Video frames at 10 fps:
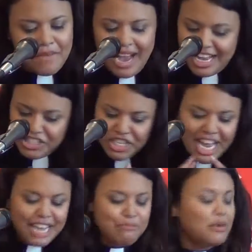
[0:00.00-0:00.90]

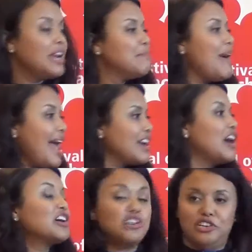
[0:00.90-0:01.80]
Hashtag Bring Back
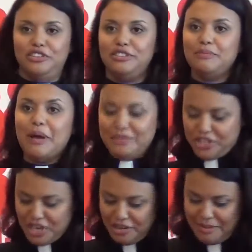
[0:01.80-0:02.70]
Our Girls by
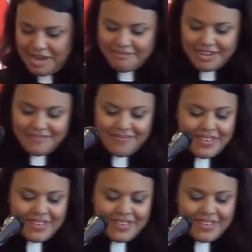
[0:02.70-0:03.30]
Michelle Obama.